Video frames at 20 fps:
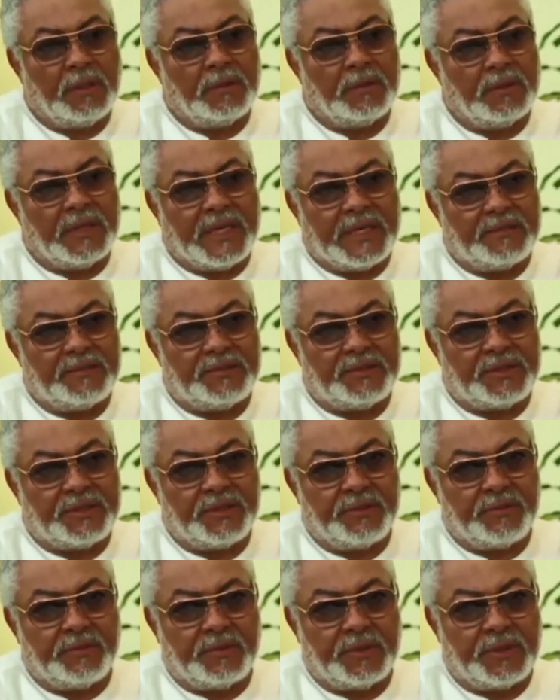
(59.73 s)
that
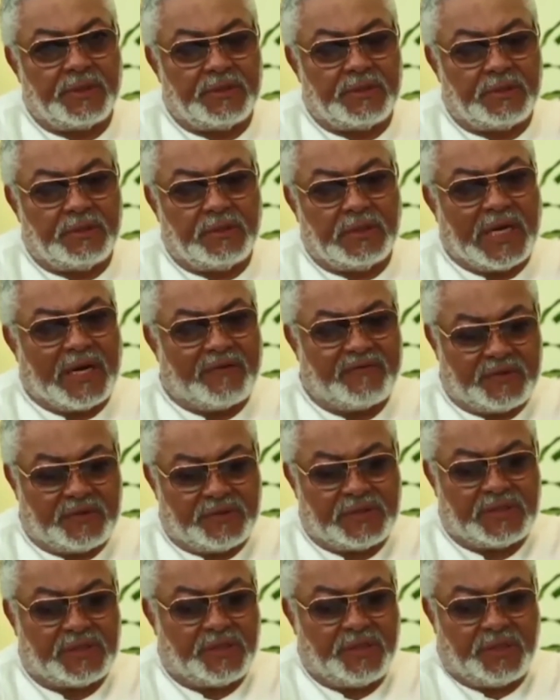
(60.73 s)
she would have to
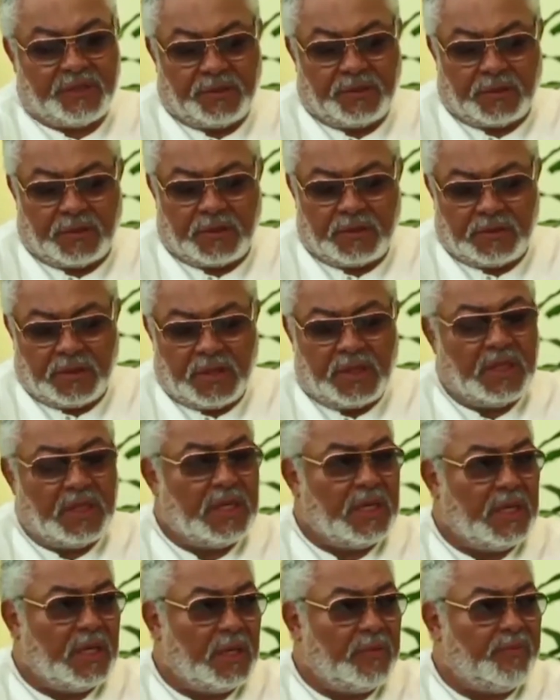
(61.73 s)
secure
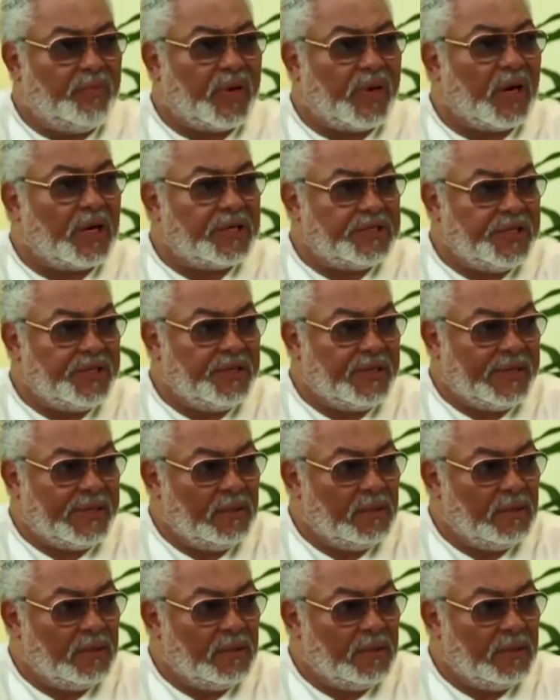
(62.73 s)
a party